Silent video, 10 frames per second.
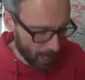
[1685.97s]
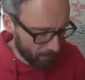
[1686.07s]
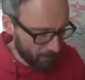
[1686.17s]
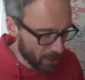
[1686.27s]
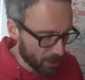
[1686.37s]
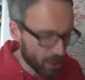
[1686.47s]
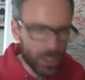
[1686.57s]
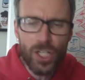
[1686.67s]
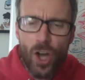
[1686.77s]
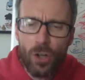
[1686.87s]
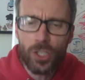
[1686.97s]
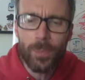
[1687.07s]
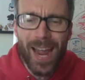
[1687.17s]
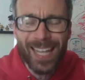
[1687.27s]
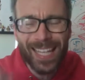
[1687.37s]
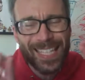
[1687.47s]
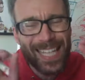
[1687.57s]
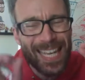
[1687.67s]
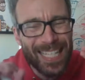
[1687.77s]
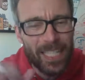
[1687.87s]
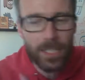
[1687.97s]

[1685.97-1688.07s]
A fish that's not smiling. It isn't